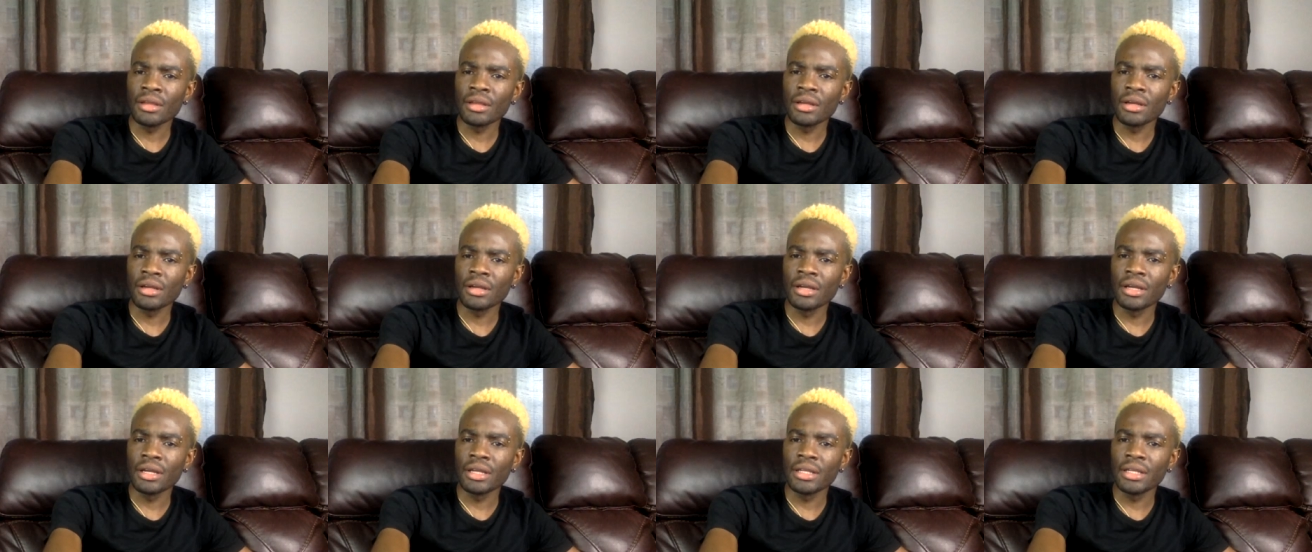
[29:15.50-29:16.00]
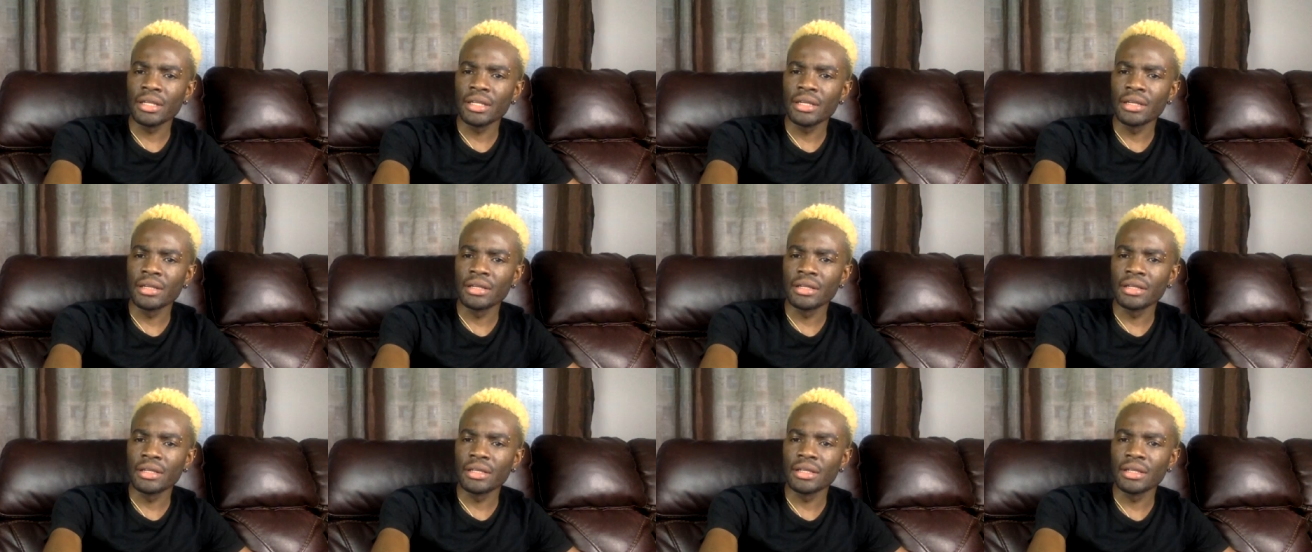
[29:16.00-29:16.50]
All right,
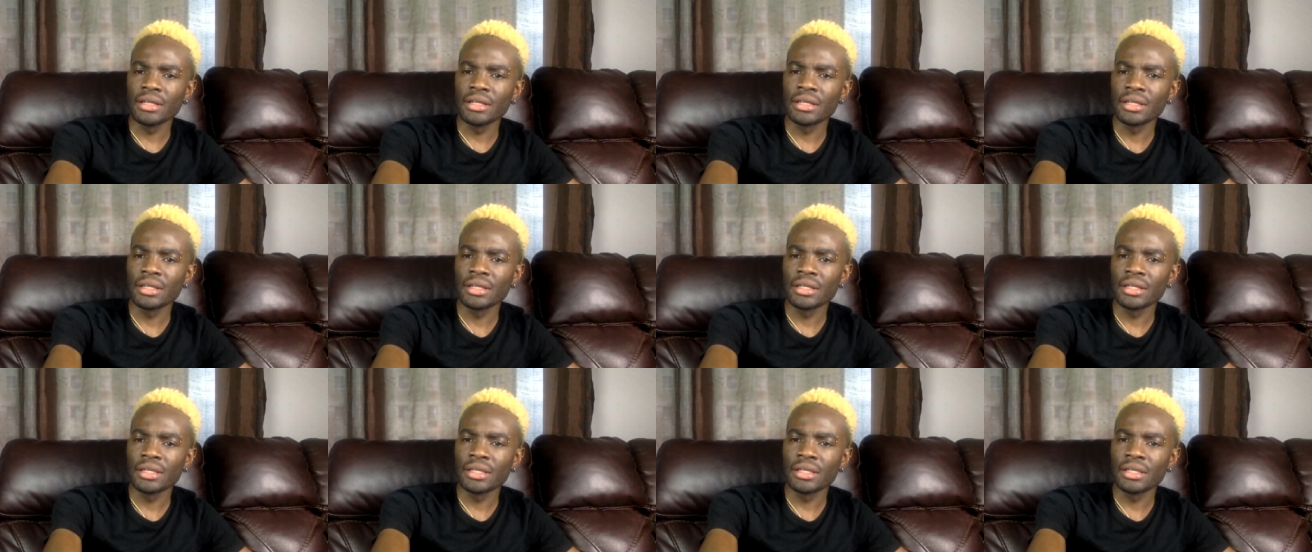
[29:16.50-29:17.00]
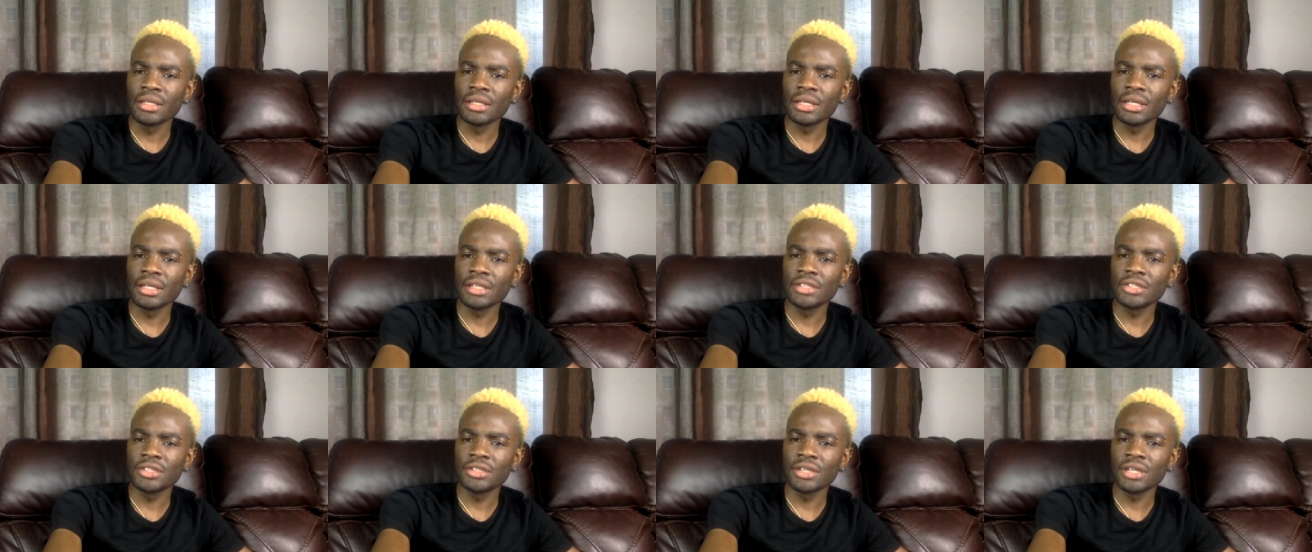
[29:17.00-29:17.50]
nearly
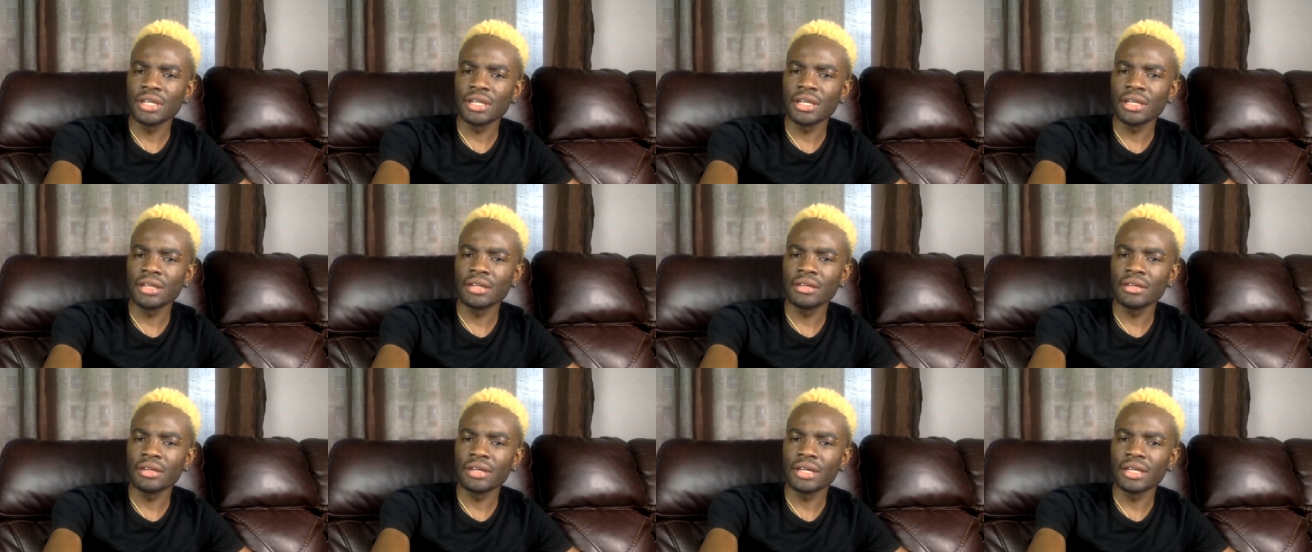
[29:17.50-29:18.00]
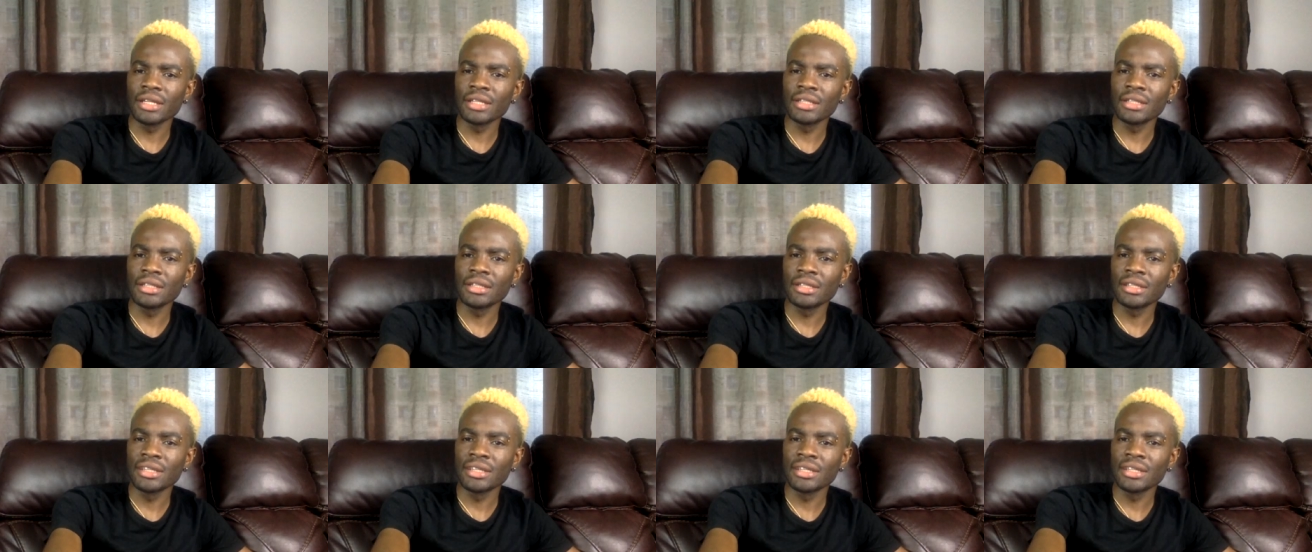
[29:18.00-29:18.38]
Catch you again, right?